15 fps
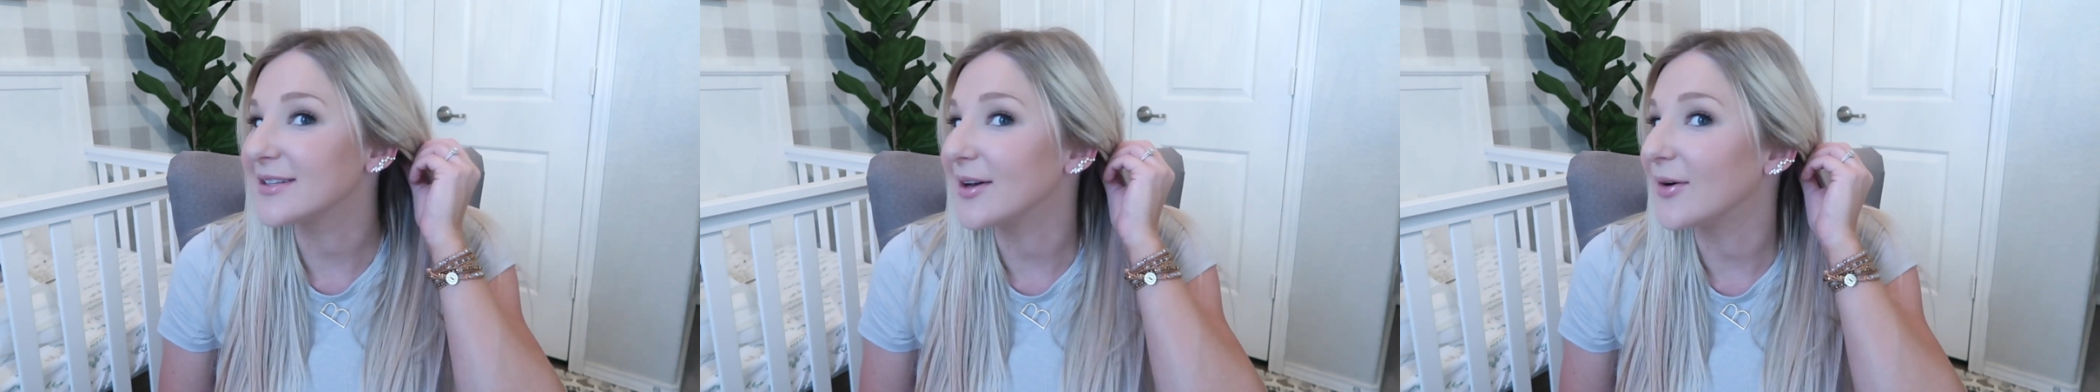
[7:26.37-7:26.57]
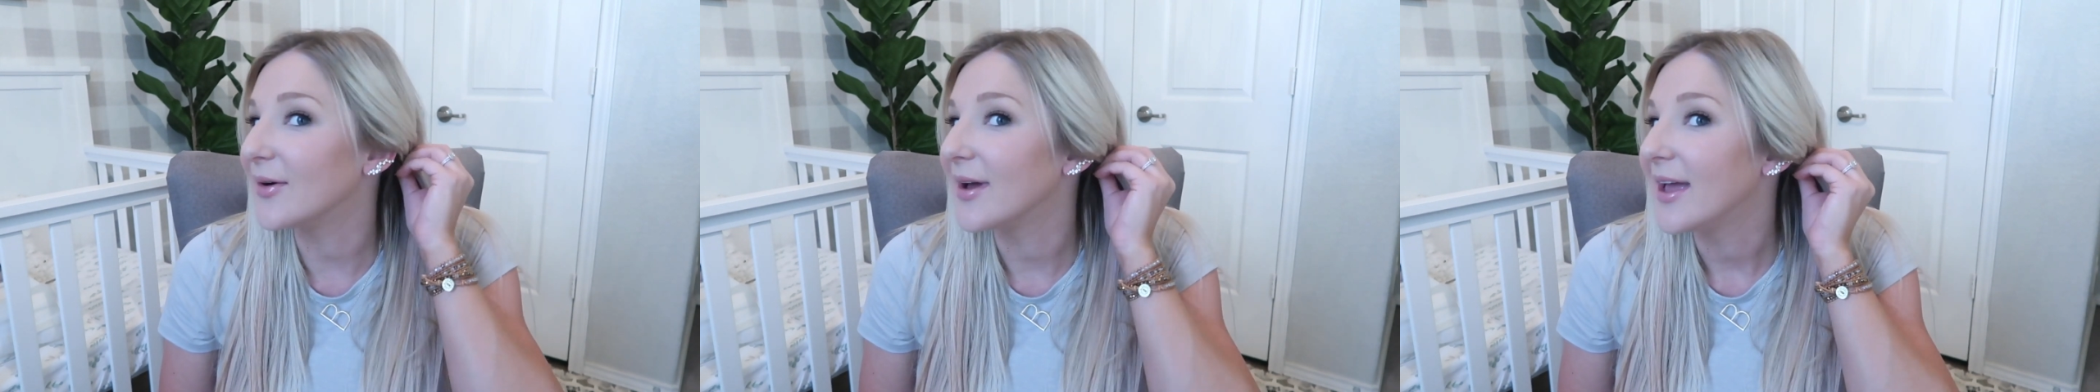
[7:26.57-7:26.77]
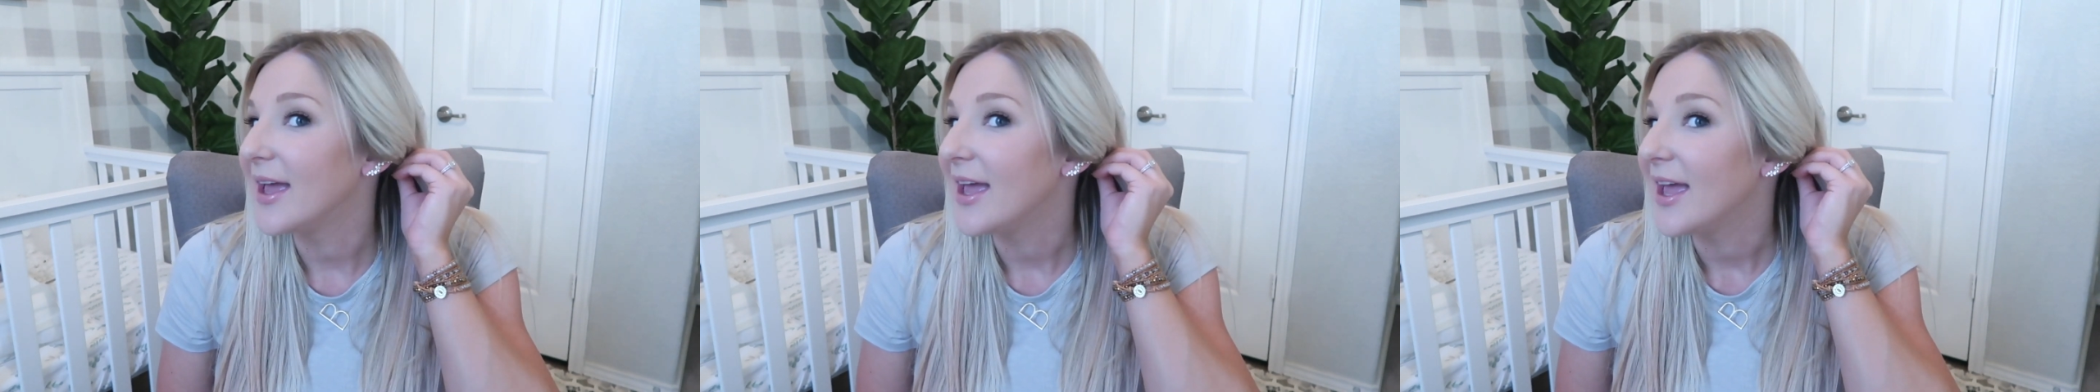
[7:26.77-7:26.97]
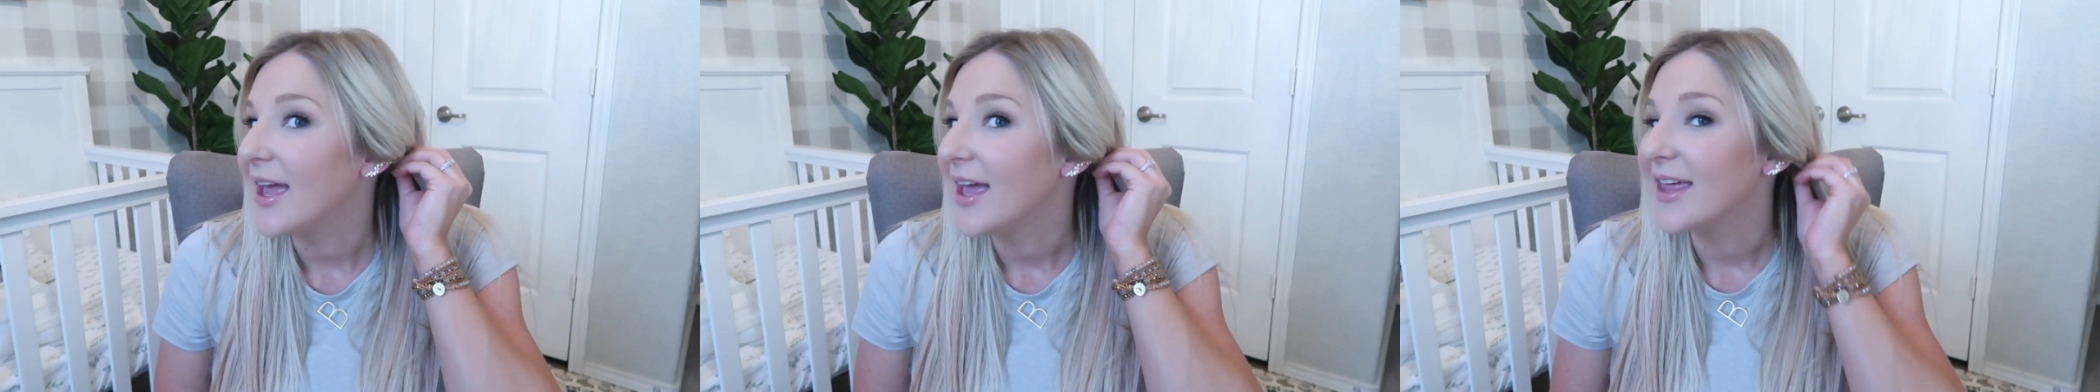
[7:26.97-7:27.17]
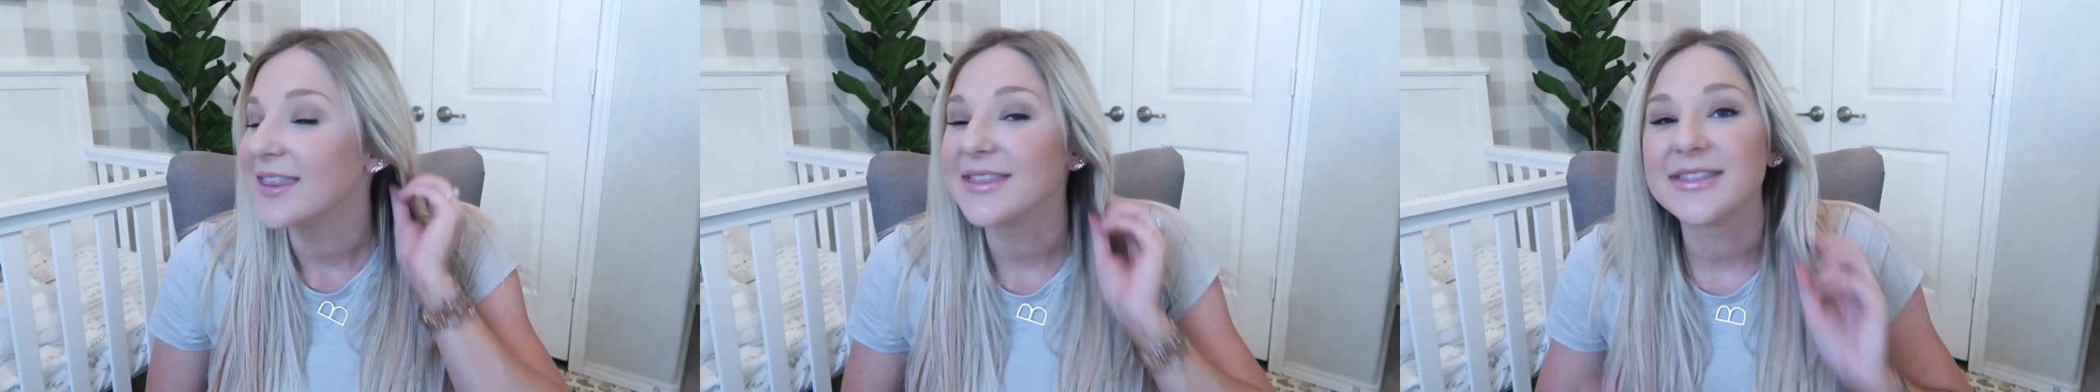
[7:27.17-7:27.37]
So
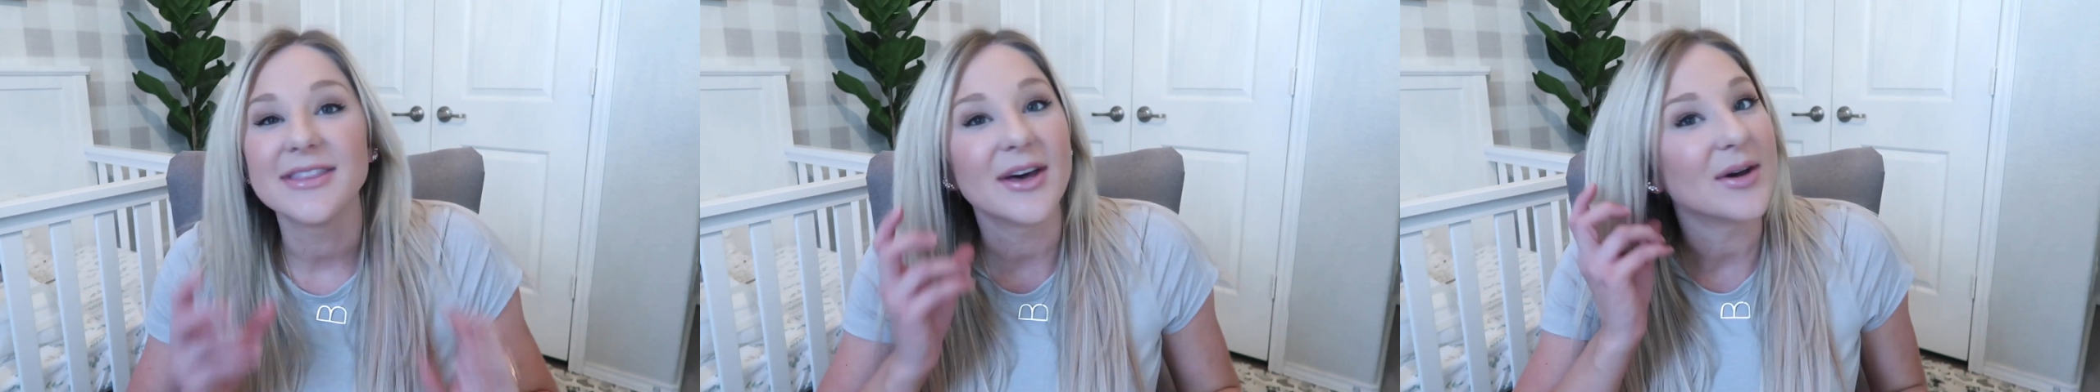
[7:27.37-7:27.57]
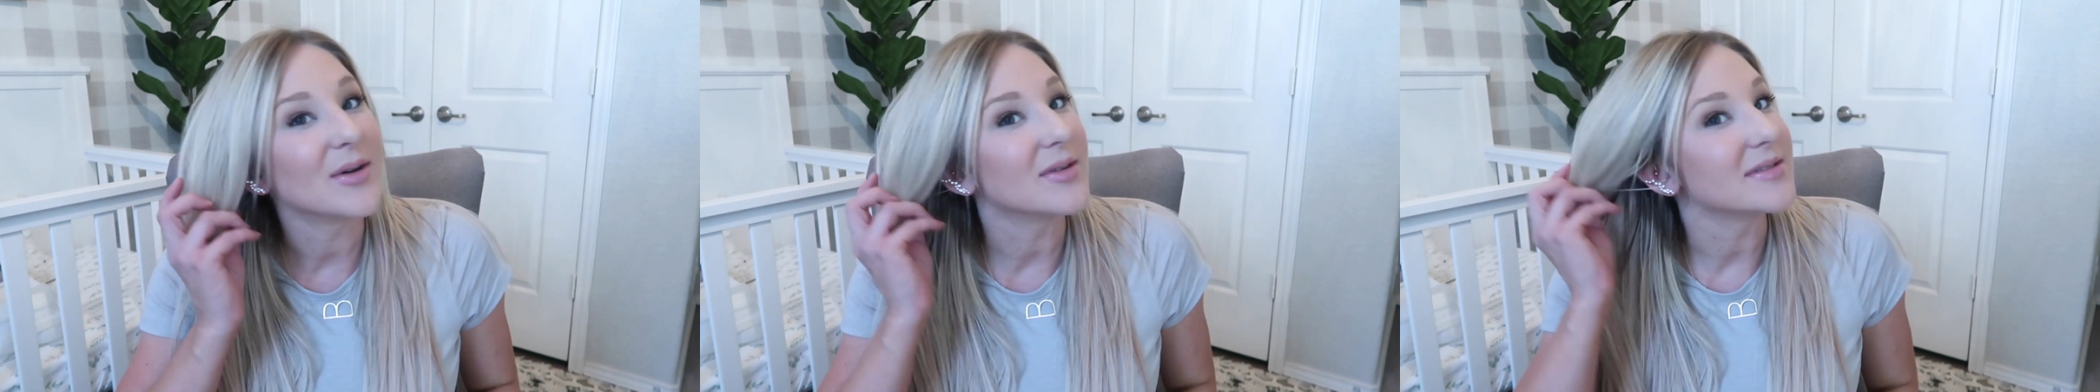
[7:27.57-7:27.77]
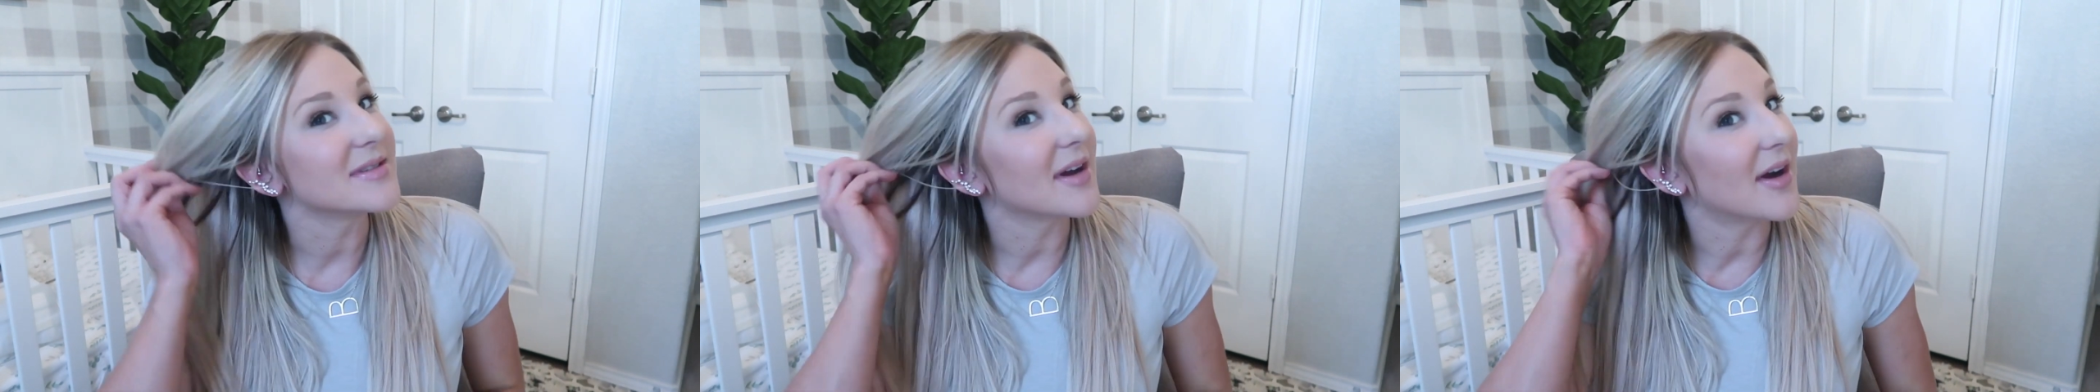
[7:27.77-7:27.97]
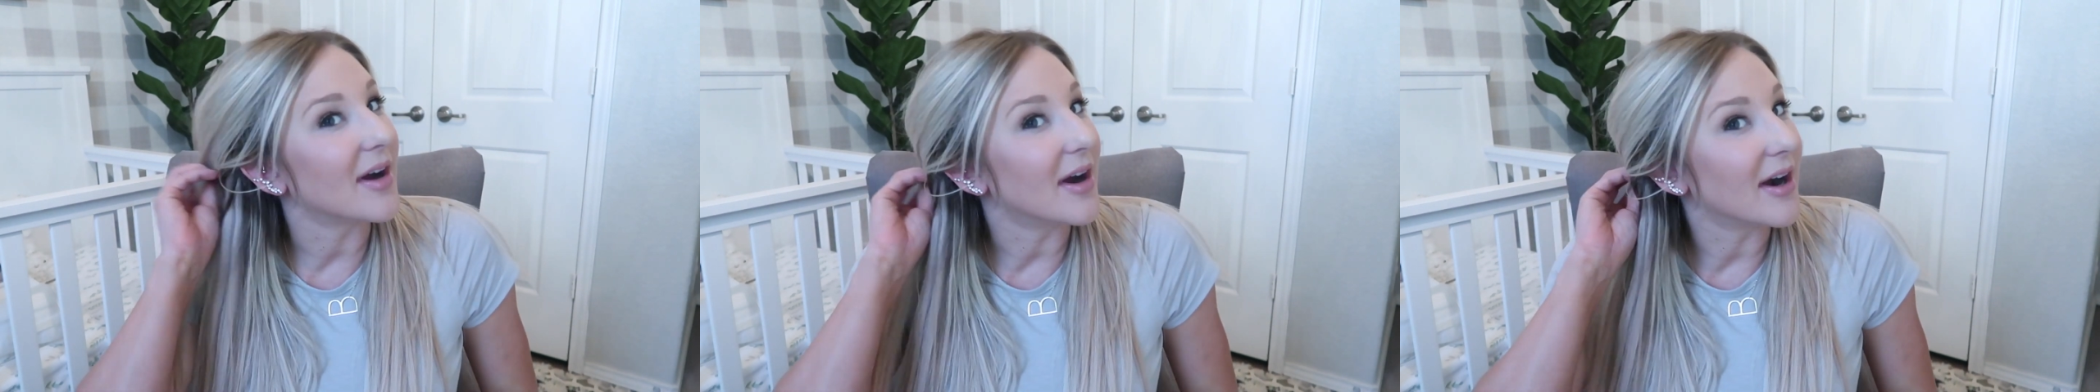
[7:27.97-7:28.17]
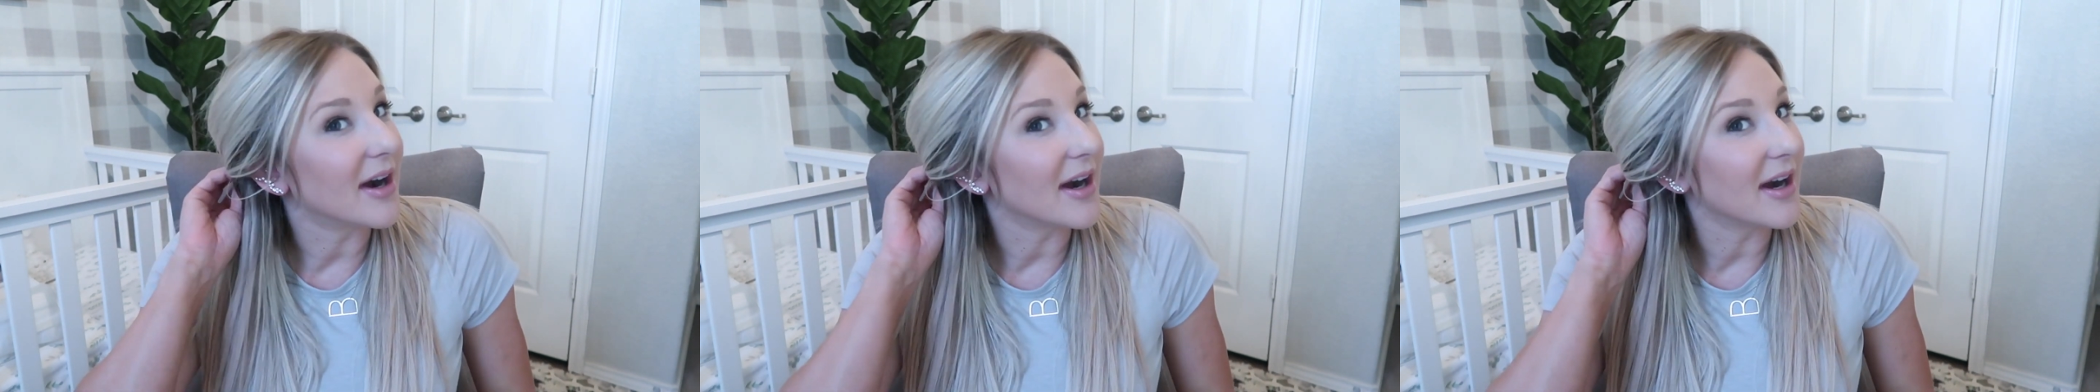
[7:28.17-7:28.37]
those
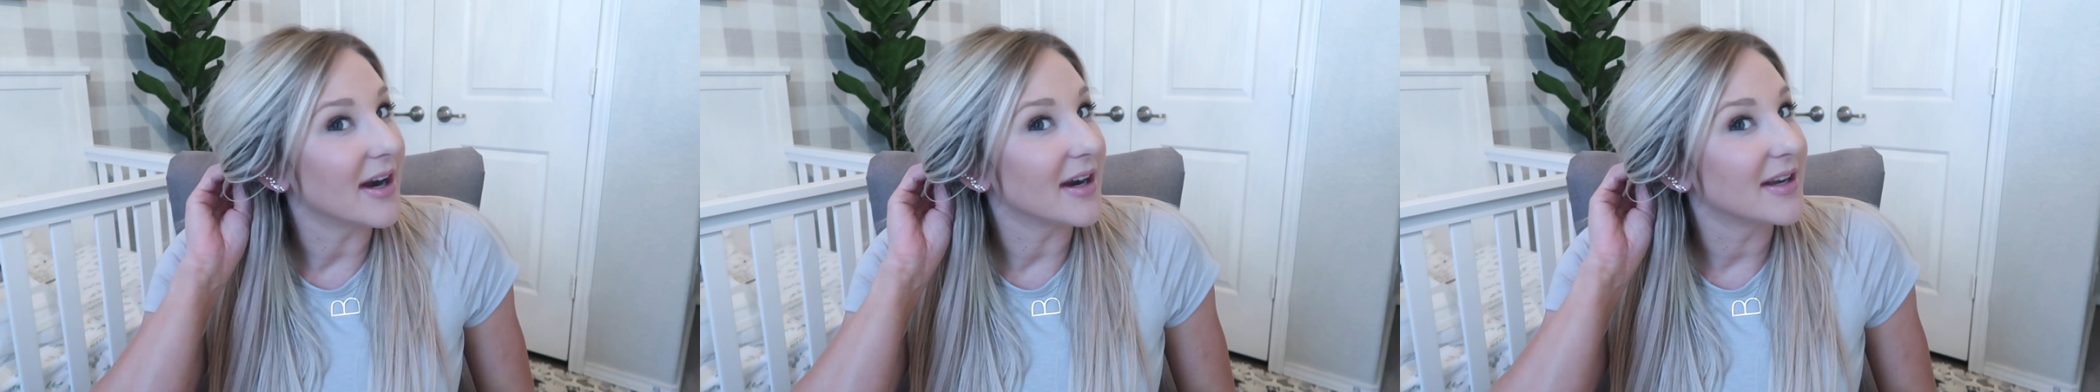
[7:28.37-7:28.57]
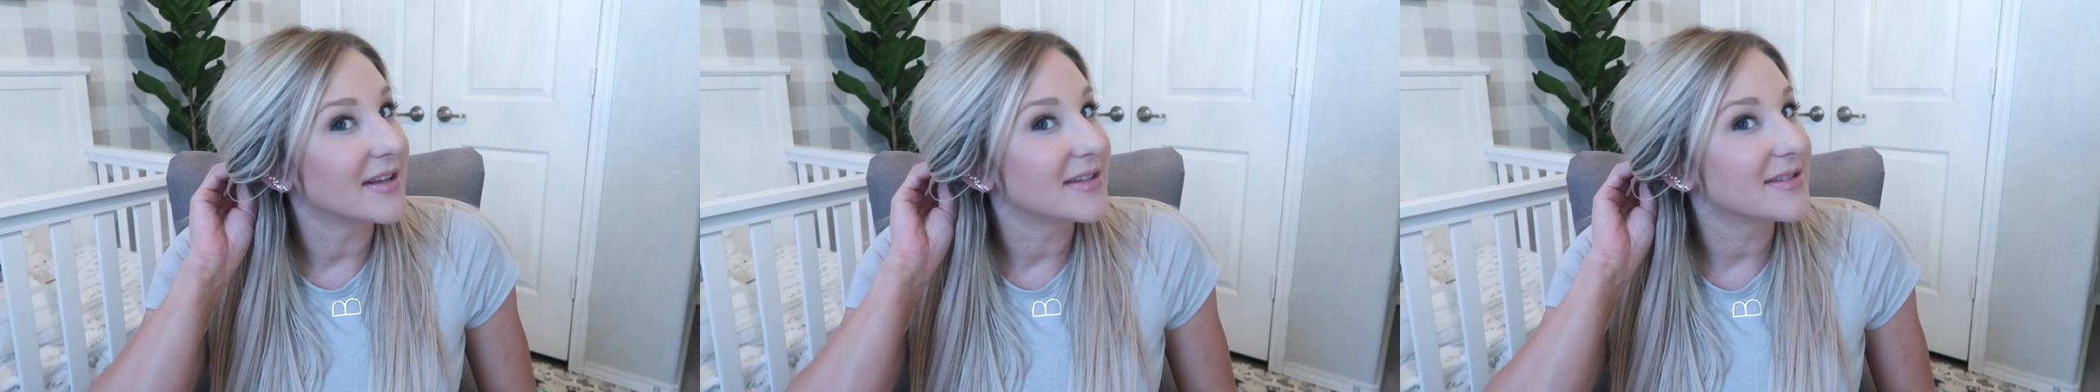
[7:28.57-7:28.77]
are